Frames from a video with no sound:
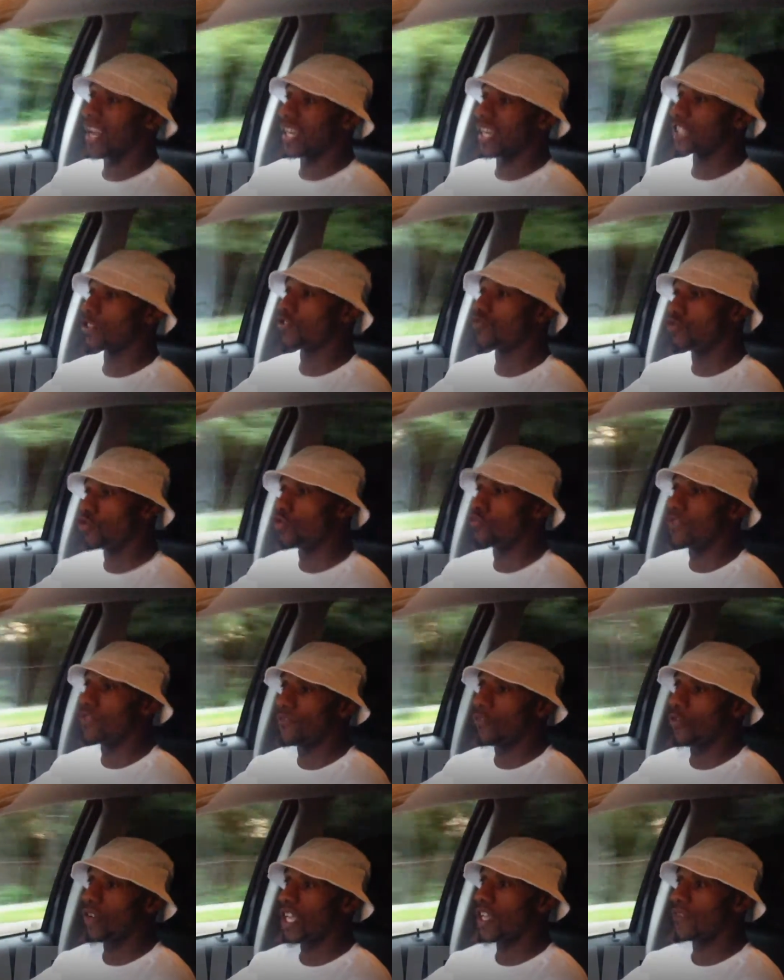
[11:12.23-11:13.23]
that you knew
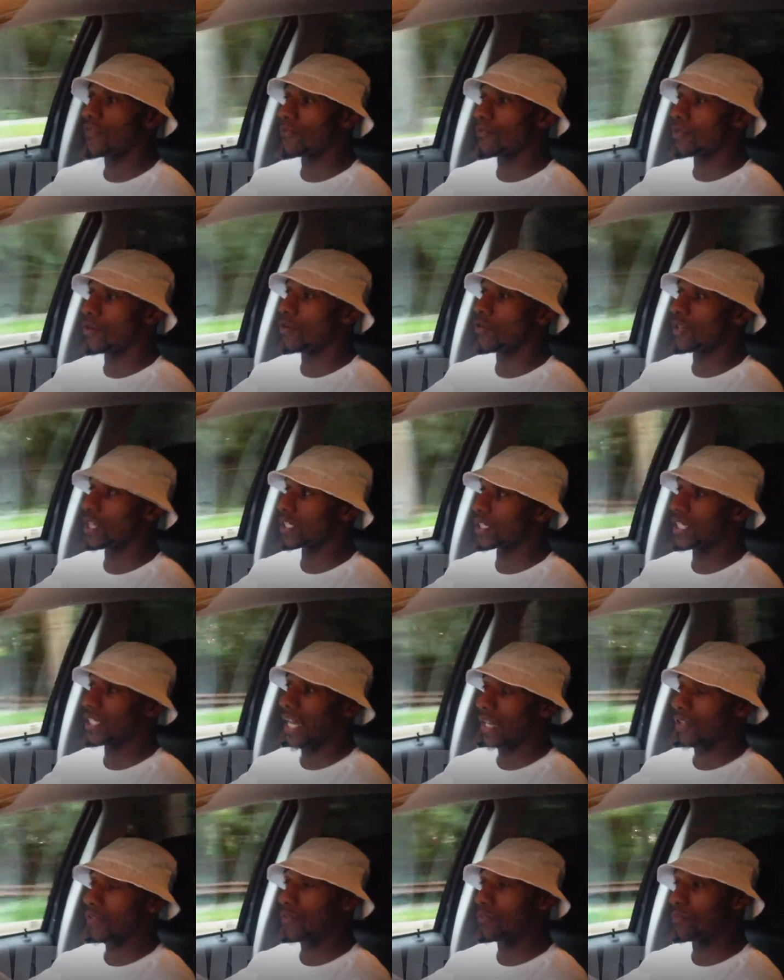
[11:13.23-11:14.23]
before he even broke because he
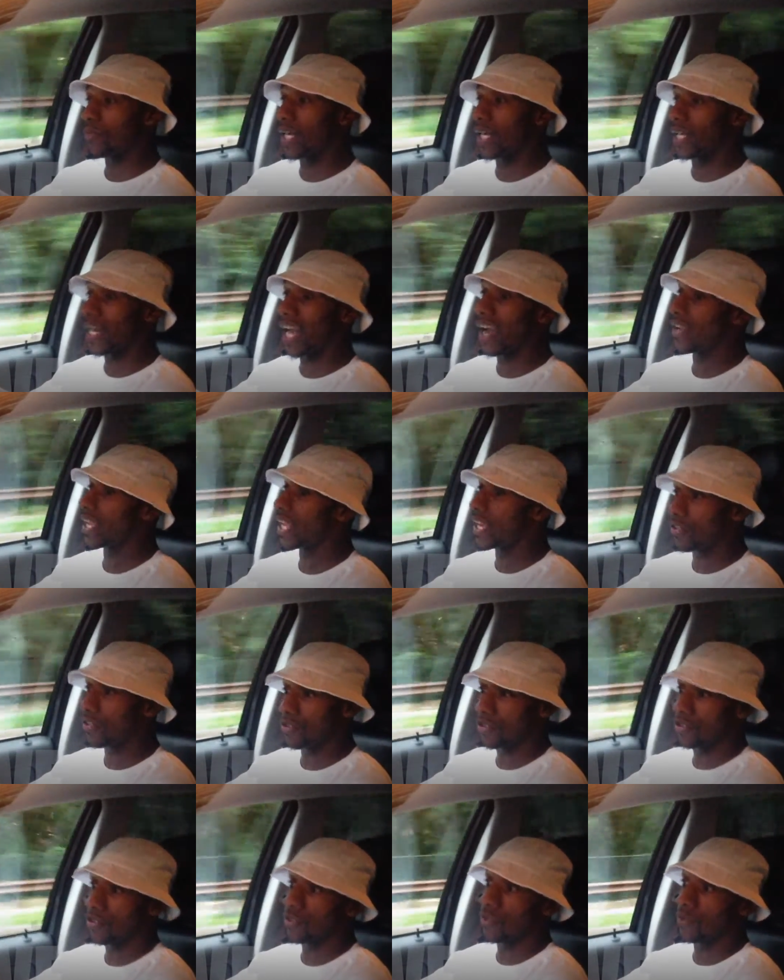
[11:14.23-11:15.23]
got a little bigger now. He ain't
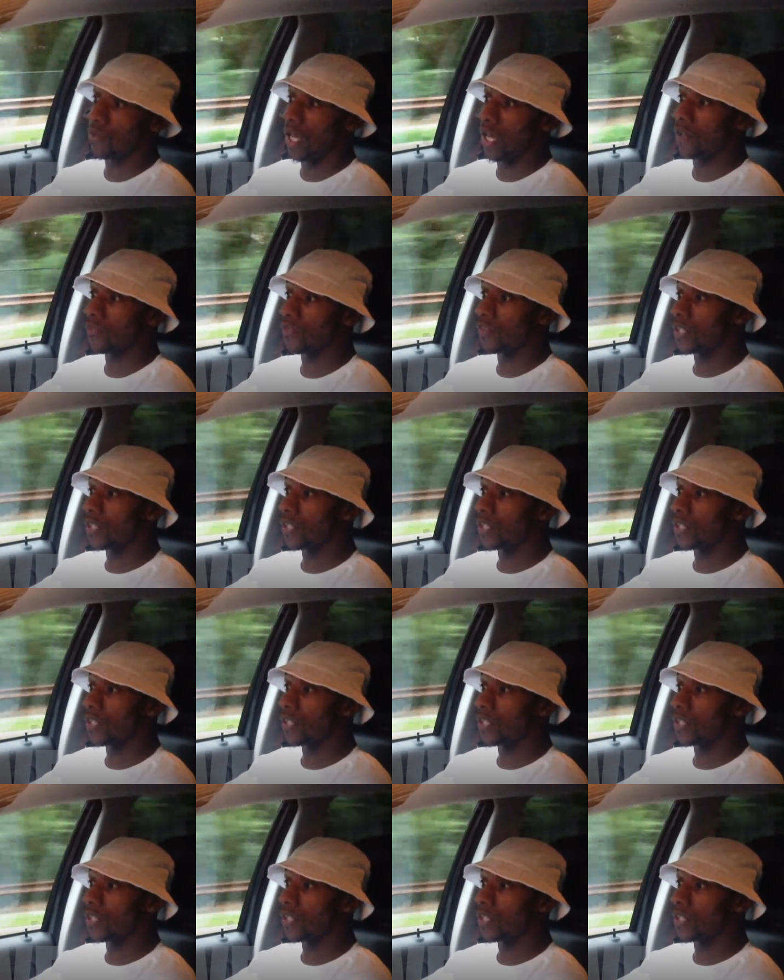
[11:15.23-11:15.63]
gonna show you no love.